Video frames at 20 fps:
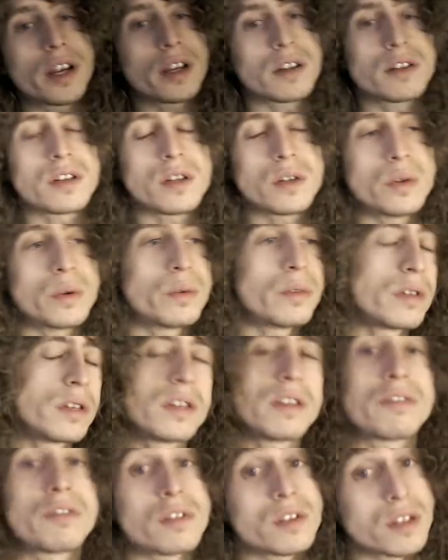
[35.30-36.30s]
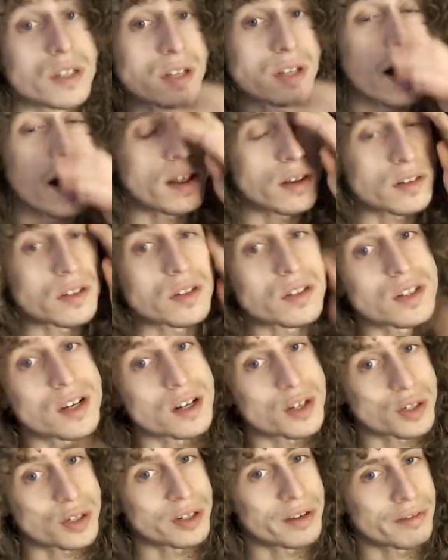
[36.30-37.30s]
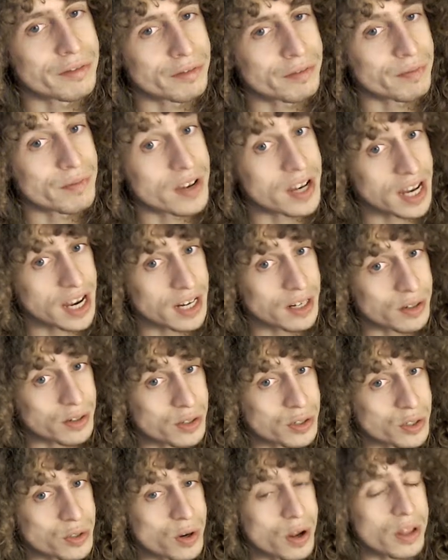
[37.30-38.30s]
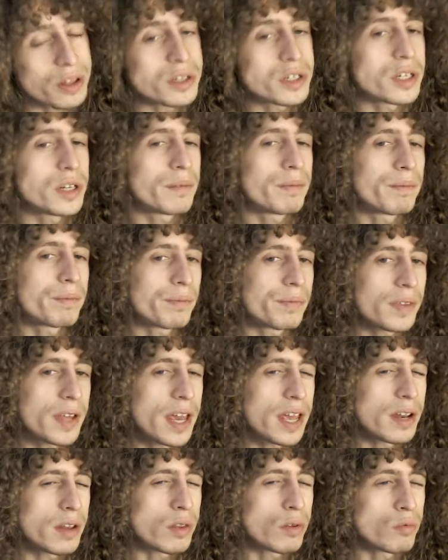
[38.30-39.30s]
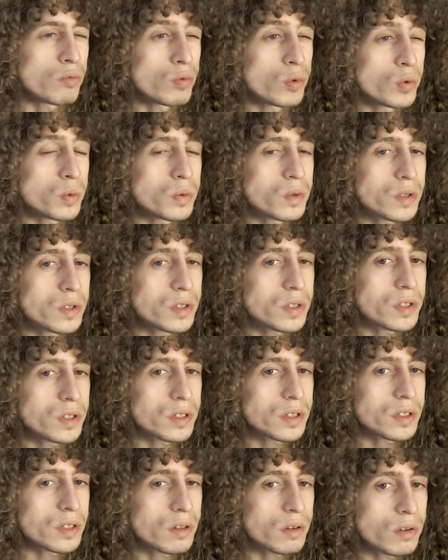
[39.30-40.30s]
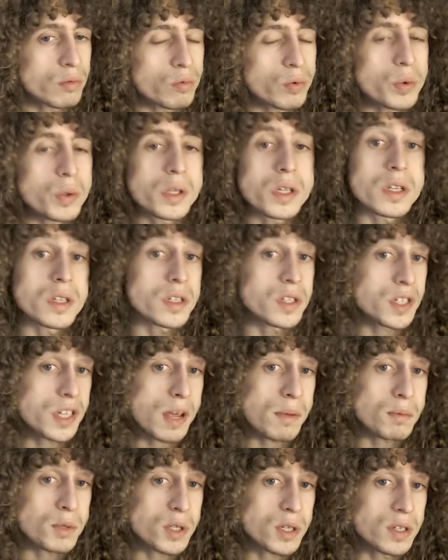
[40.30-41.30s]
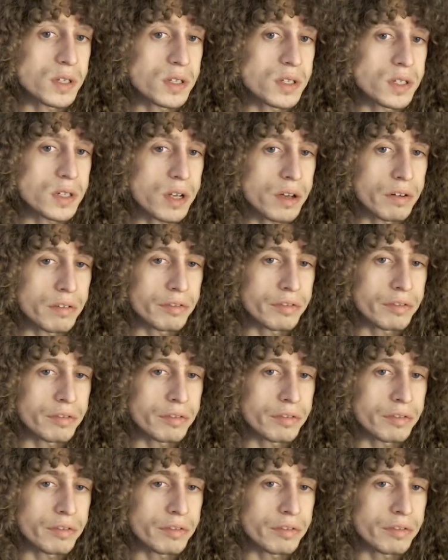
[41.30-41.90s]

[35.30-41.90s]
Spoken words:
to the different styles, essentially, of natal astrology and the root conceptions of